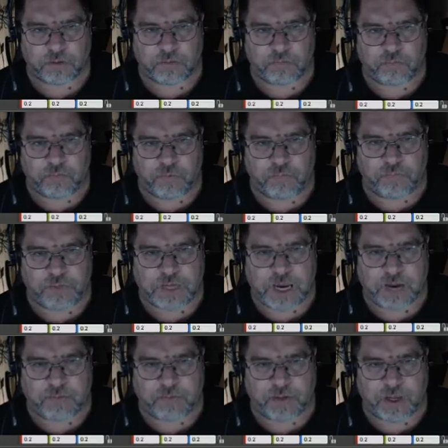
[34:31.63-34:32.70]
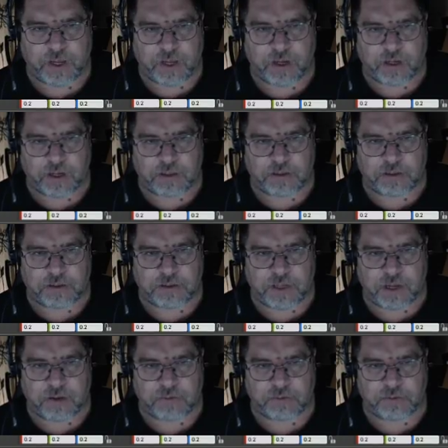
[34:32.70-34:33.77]
move the camera back and
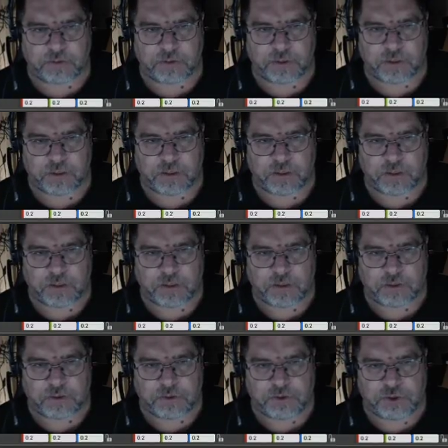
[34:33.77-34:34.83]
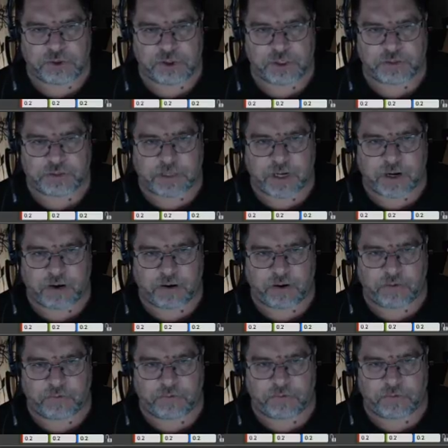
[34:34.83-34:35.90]
down just a hair.
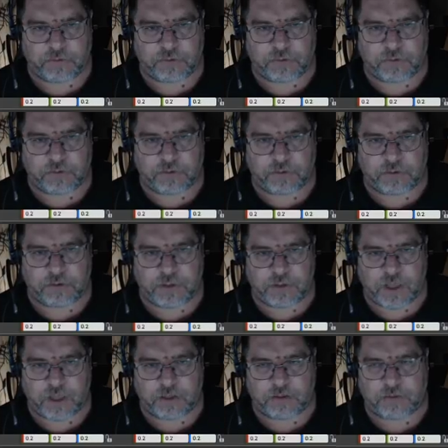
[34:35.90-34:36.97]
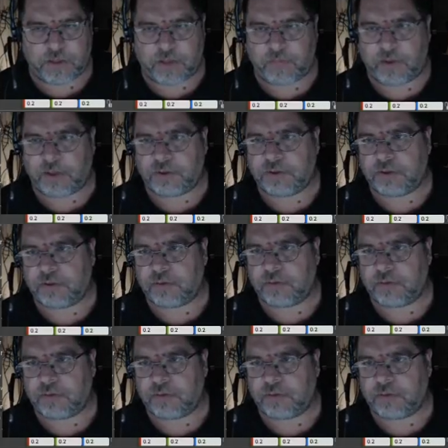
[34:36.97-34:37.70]
Not that much.